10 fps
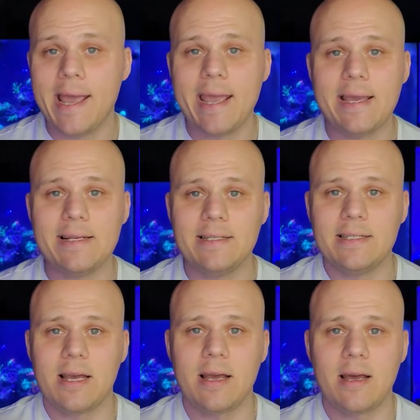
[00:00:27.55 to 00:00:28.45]

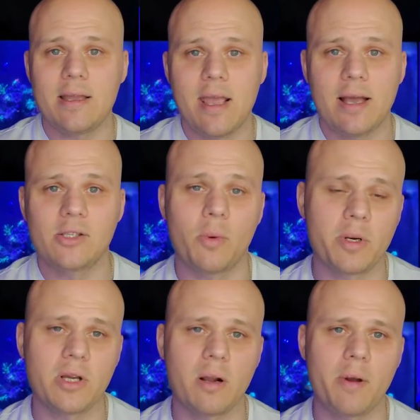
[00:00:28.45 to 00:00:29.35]
And yeah, so I'm
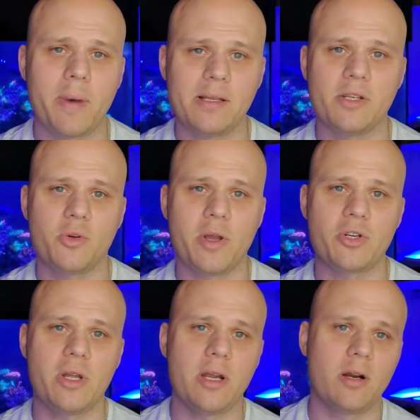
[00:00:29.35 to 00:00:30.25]
going to talk about my
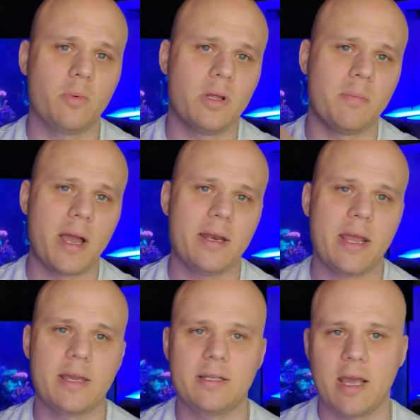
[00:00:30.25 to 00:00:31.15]
situation here with my
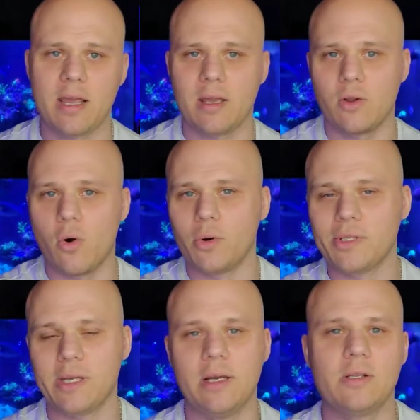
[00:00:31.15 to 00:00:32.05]
naked tank and coral
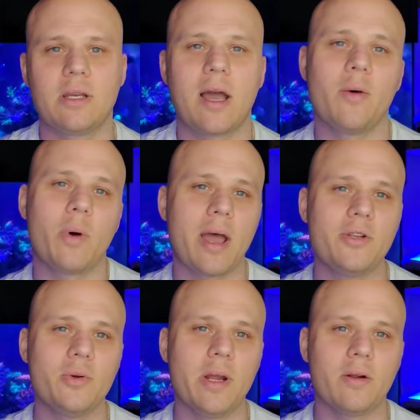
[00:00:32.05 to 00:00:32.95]
sales and kind of what I
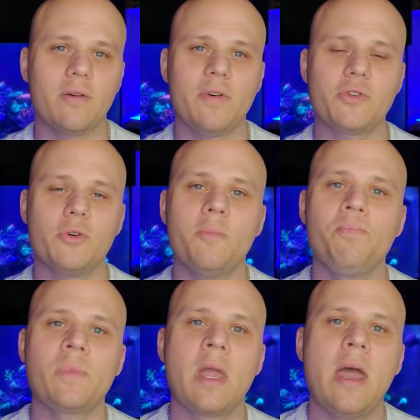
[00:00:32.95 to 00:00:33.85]
do here in the fish room,
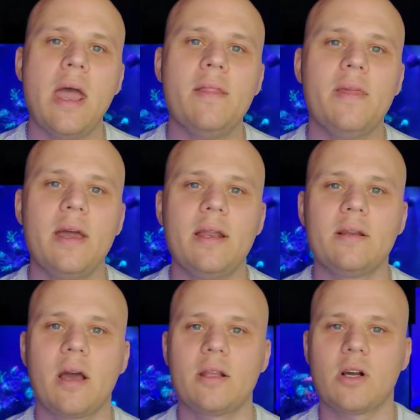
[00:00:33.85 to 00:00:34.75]
and then
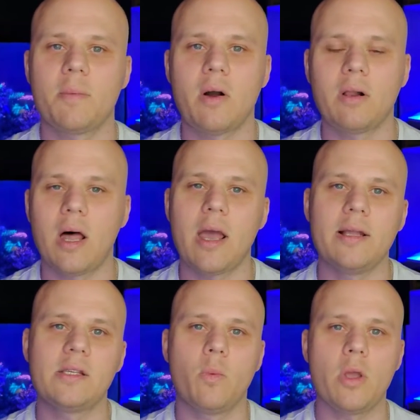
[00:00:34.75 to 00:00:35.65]
kind of talk about
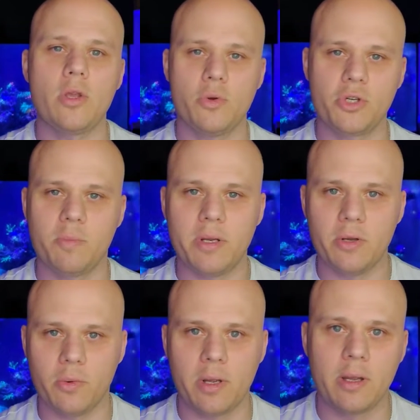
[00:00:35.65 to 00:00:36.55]
clients and what you should be
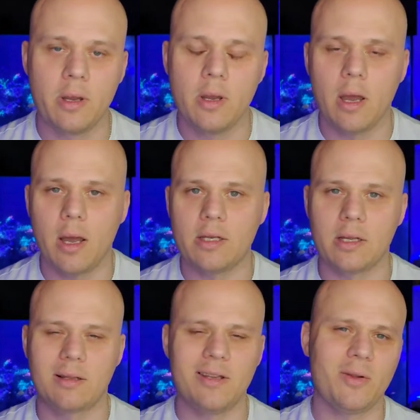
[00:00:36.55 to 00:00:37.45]
doing,
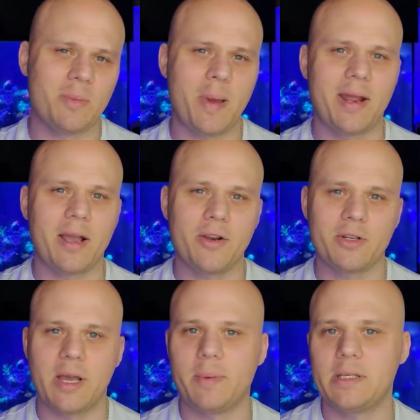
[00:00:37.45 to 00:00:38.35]
depending on your
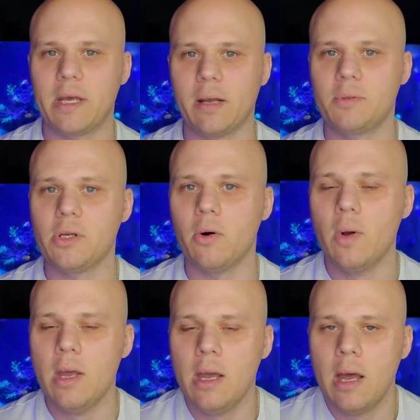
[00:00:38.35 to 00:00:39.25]
type of setup. So
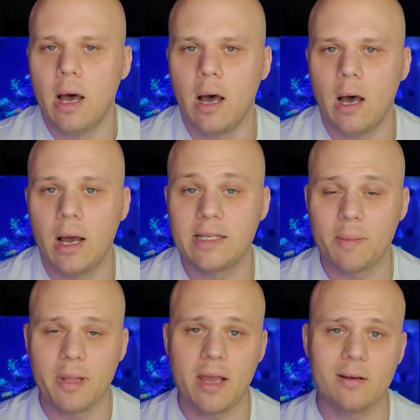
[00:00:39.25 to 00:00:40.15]
on
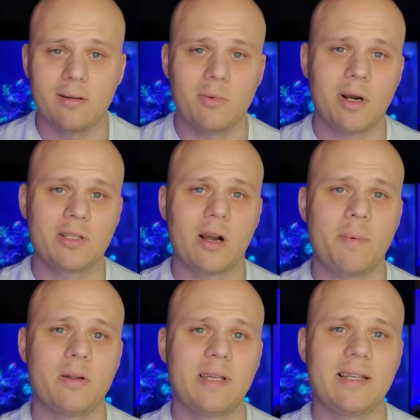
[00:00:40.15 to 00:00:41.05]
top of that, we're going to talk
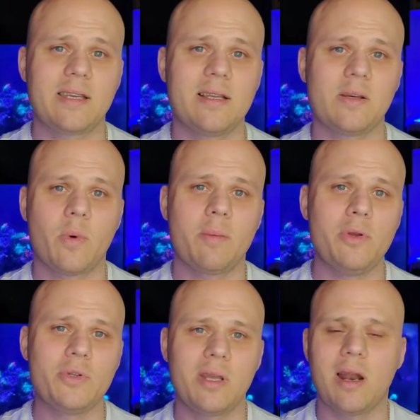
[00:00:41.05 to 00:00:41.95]
about test kits and what I'm
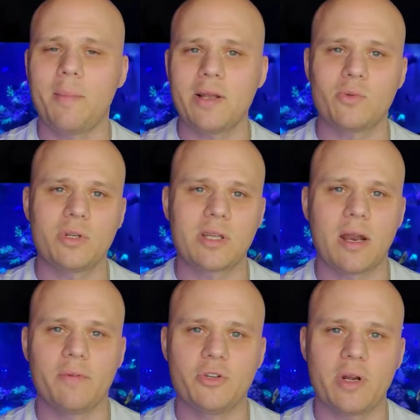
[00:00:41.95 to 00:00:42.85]
using, and I might as well just
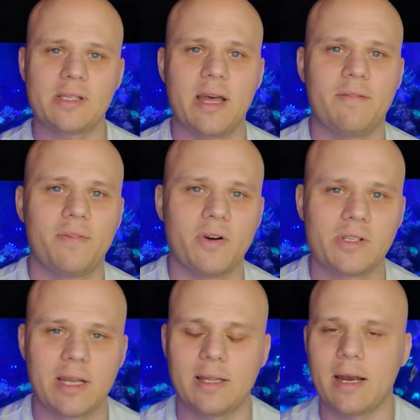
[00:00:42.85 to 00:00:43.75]
kind of address that
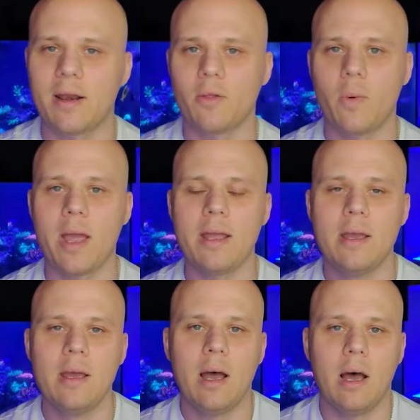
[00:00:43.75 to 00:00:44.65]
first, get that out of the way,
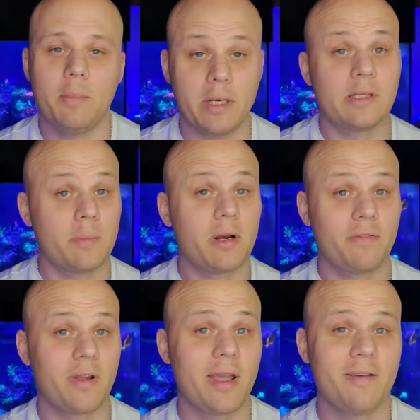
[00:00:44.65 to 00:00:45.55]
because I'm going to
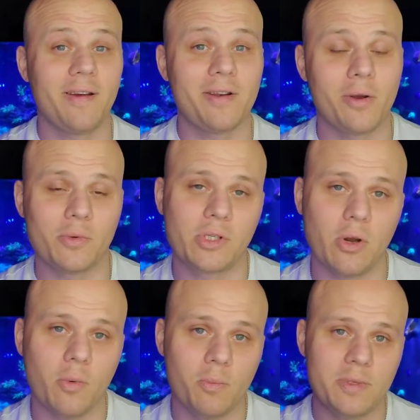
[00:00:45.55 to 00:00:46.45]
forget if I don't.
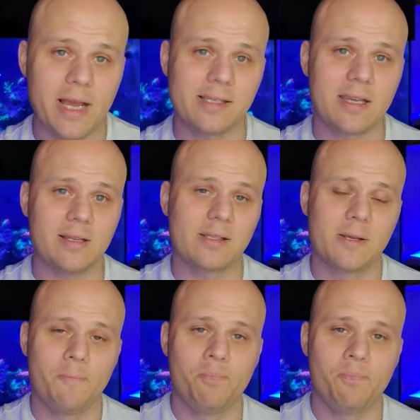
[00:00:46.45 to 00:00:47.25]
So test kits.